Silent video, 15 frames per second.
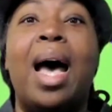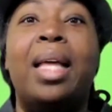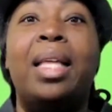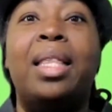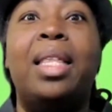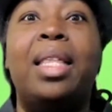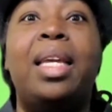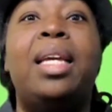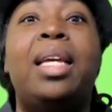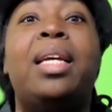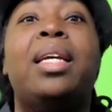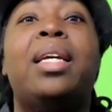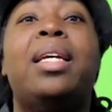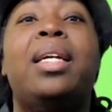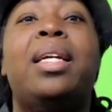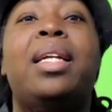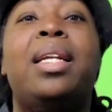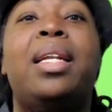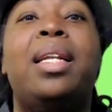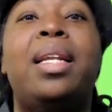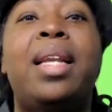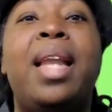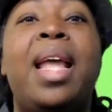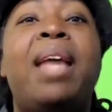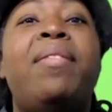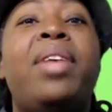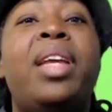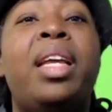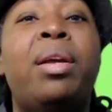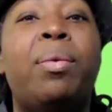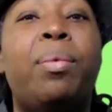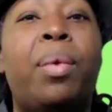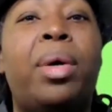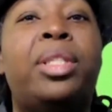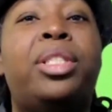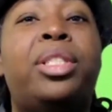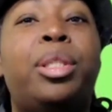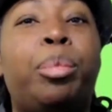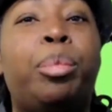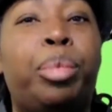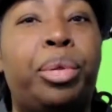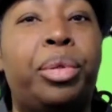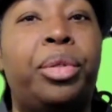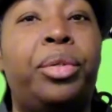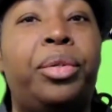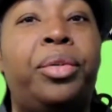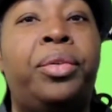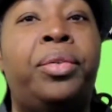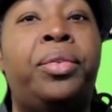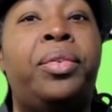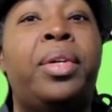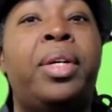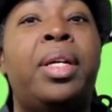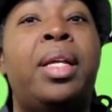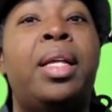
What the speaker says: I think Navy wants to prove